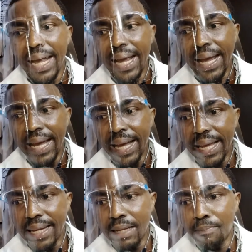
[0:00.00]

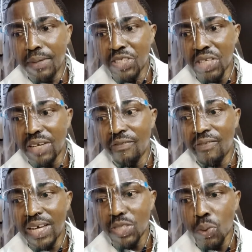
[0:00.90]
and the
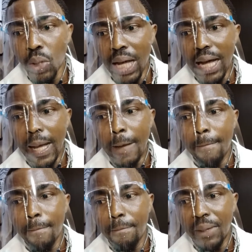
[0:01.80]
patient
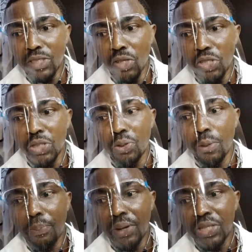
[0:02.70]
vascular
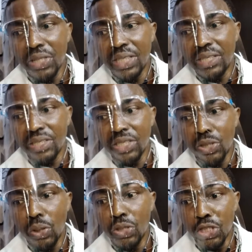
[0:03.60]
pathological pressure and
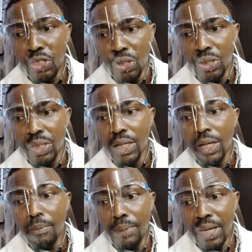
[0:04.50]
disease condition,
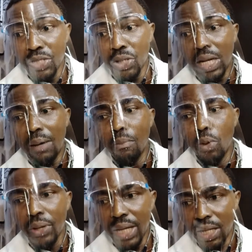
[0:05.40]
based on our
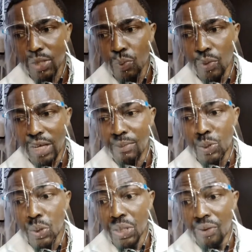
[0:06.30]
models, we're
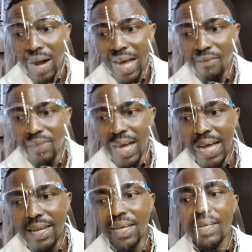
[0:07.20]
able to derive
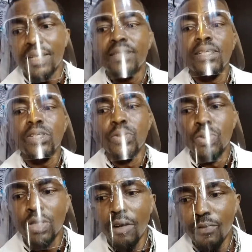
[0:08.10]
that the
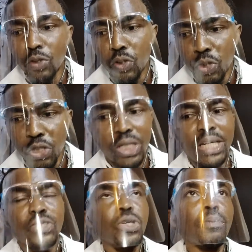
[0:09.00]
use of
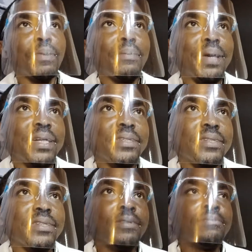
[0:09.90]
nutritional
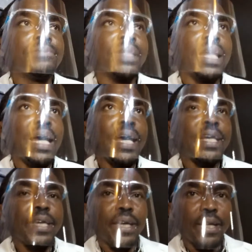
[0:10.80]
supplements
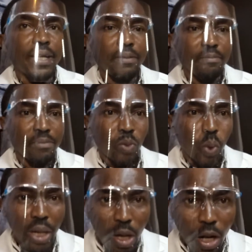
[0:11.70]
like
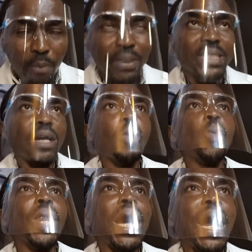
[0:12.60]
what they call
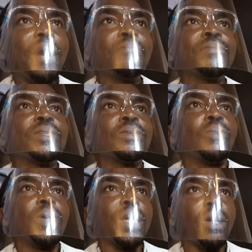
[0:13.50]
beta-cola,
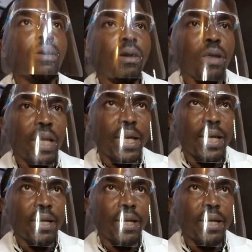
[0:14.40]
what they call